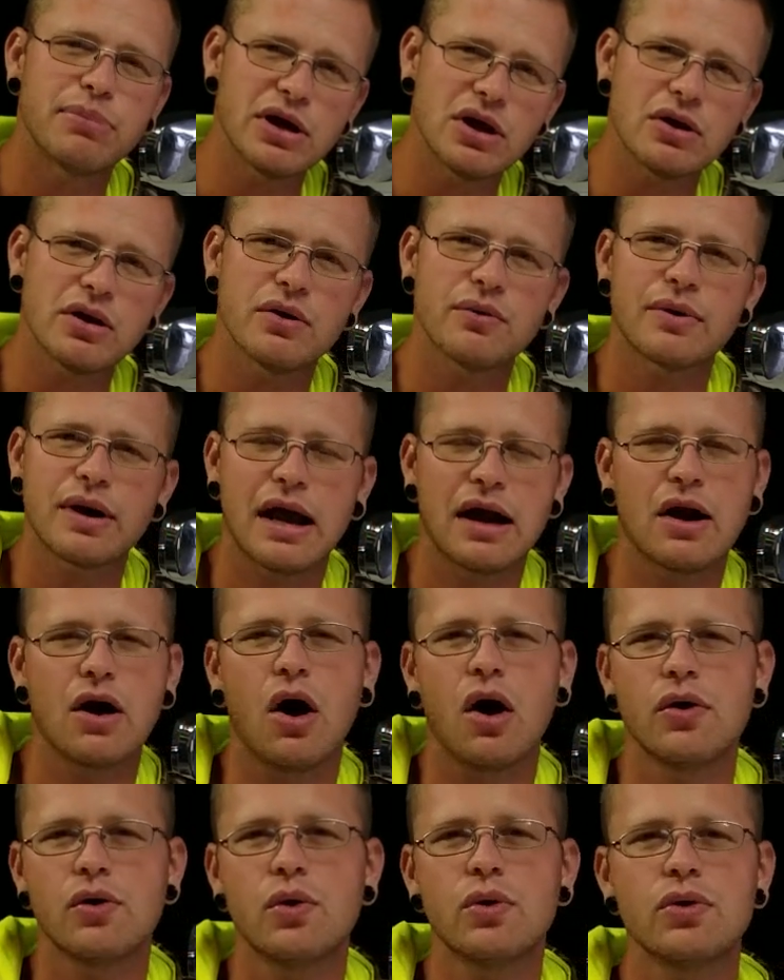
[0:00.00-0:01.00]
it when I
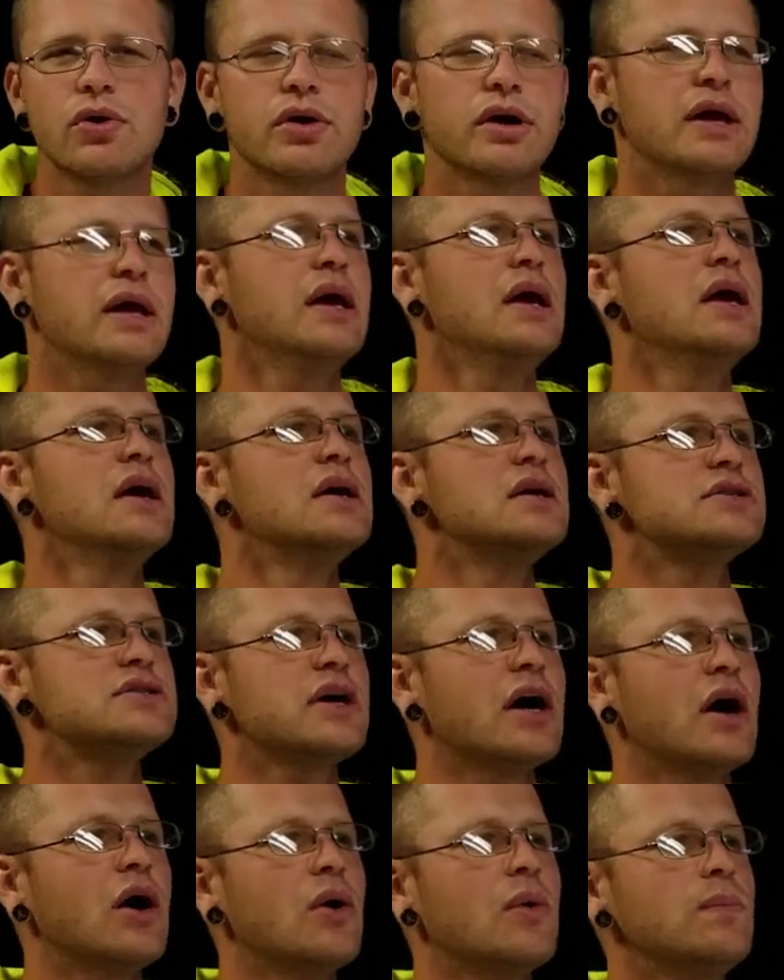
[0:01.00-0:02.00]
called and ordered it.
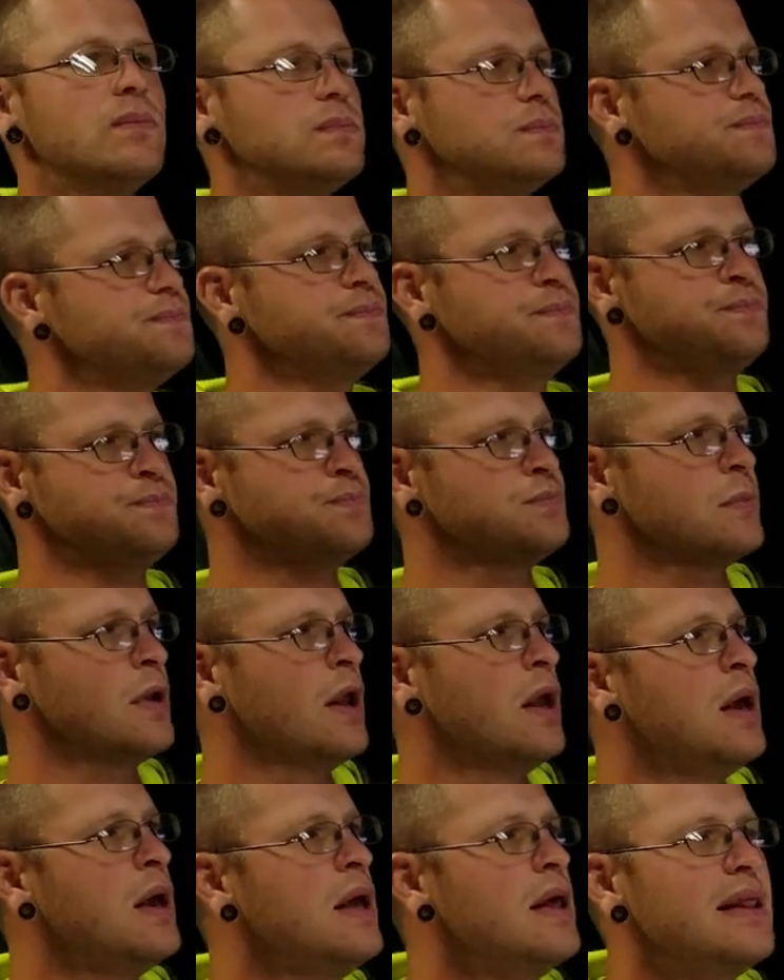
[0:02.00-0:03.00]
So
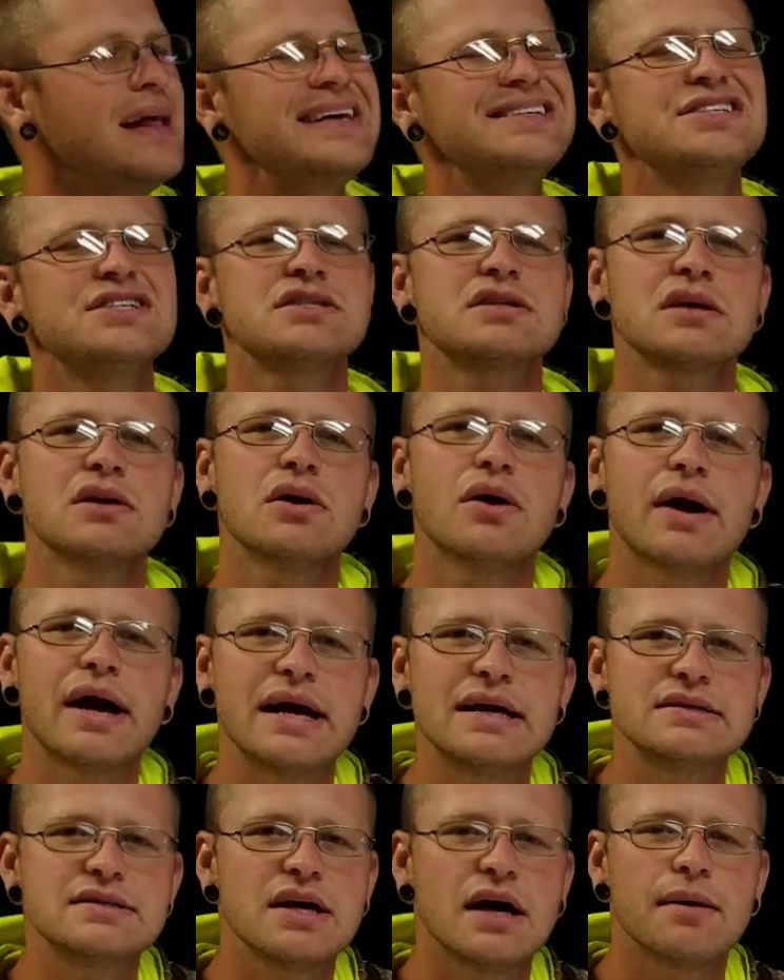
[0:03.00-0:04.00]
that's just a little
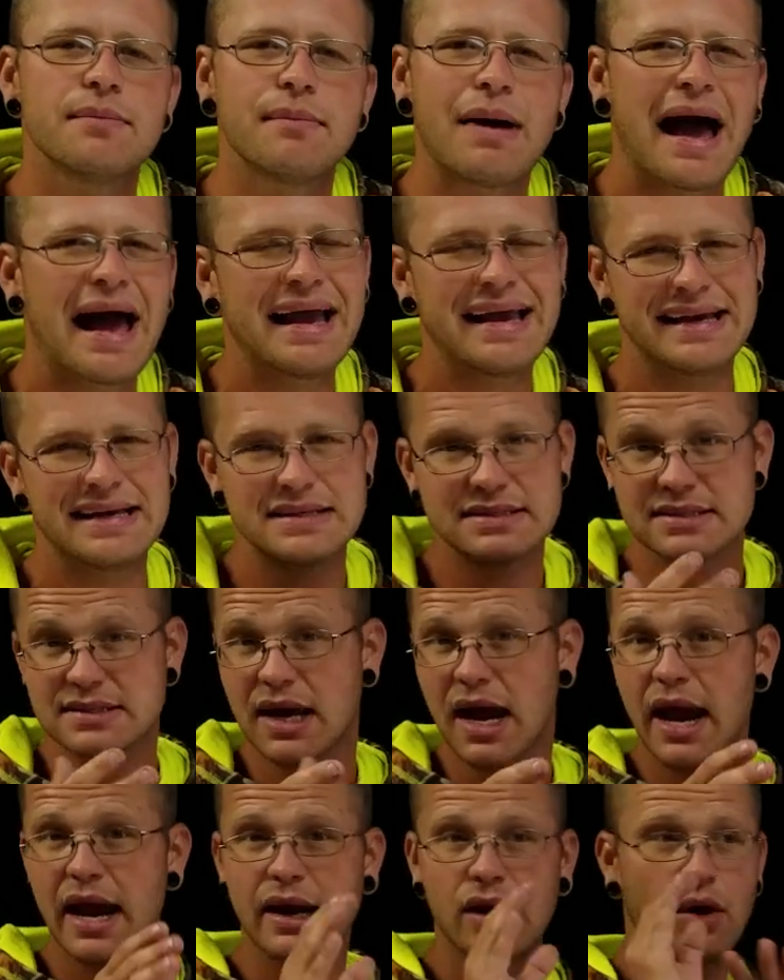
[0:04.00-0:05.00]
heads up, my
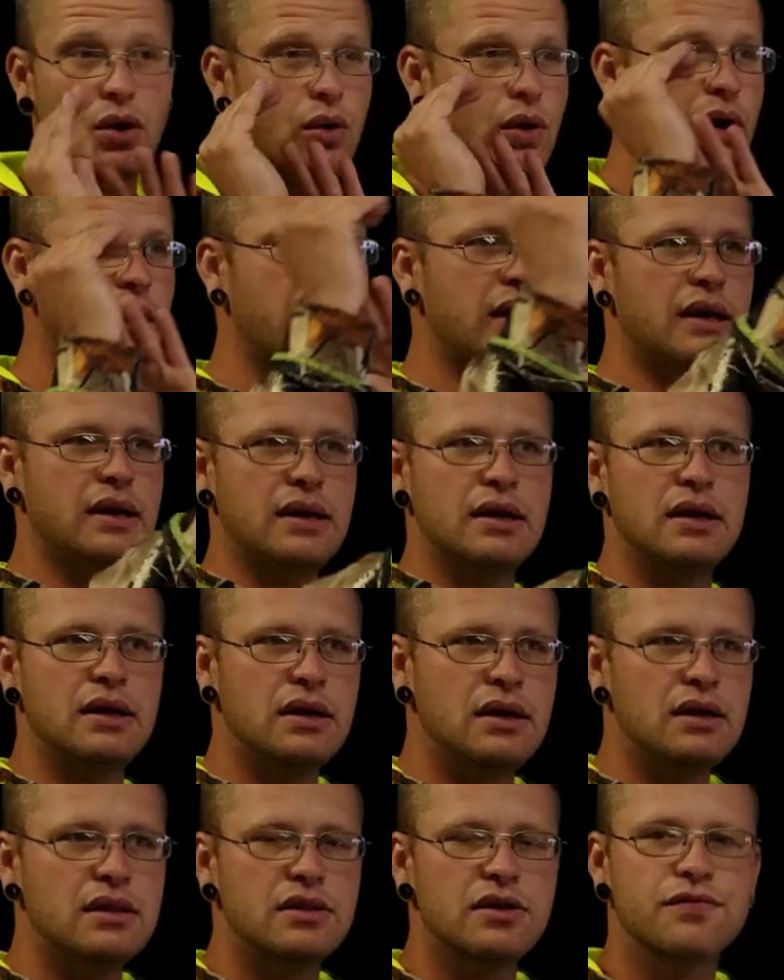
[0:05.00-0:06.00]
insight on
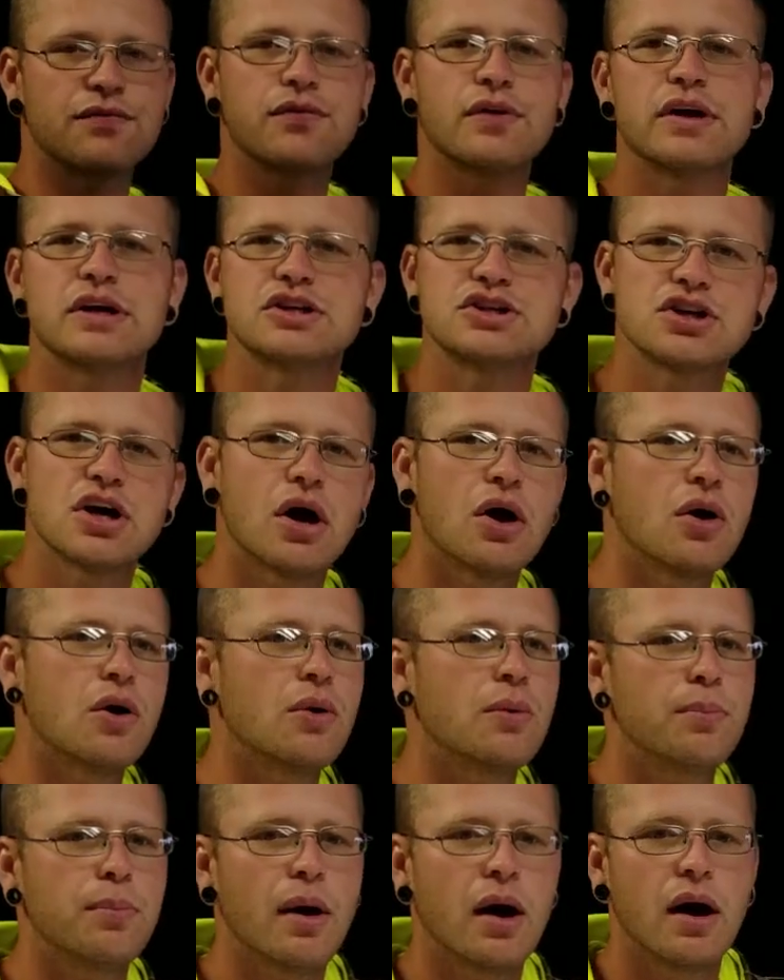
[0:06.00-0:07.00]
the Freak
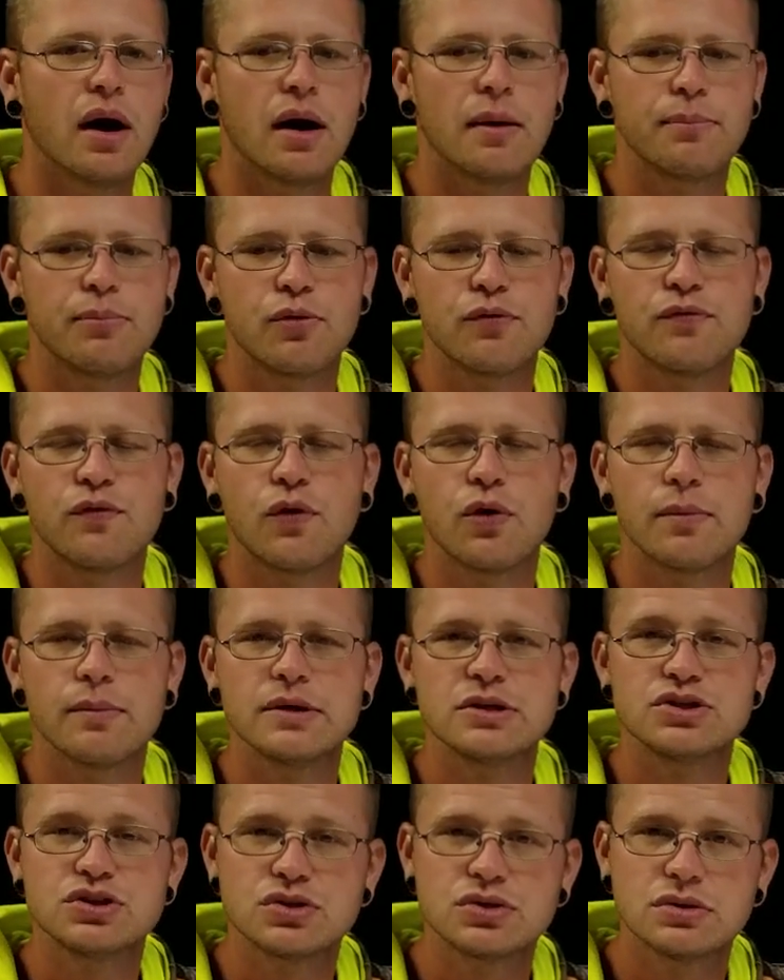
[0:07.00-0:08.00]
Show
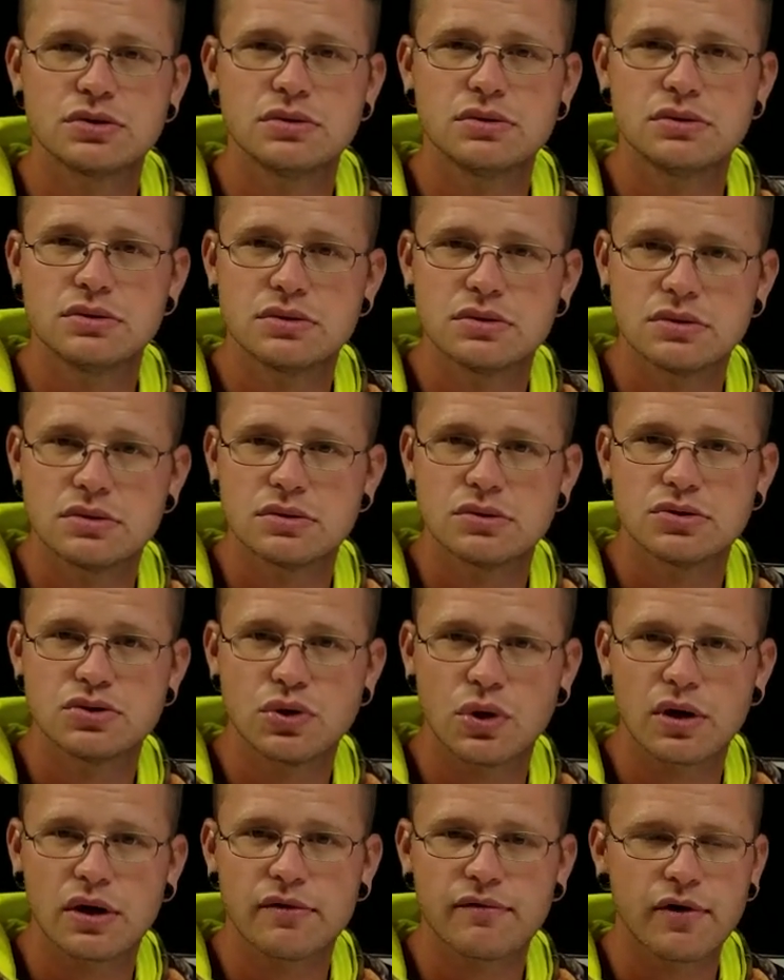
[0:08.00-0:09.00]
Performance
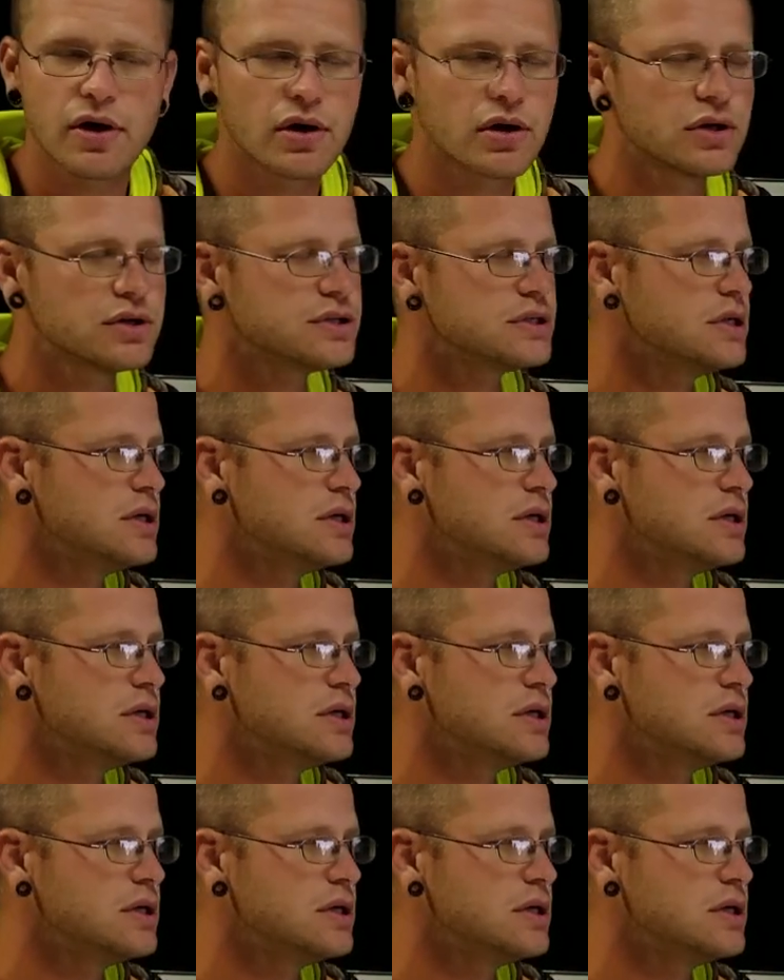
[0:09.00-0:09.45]
torque converters.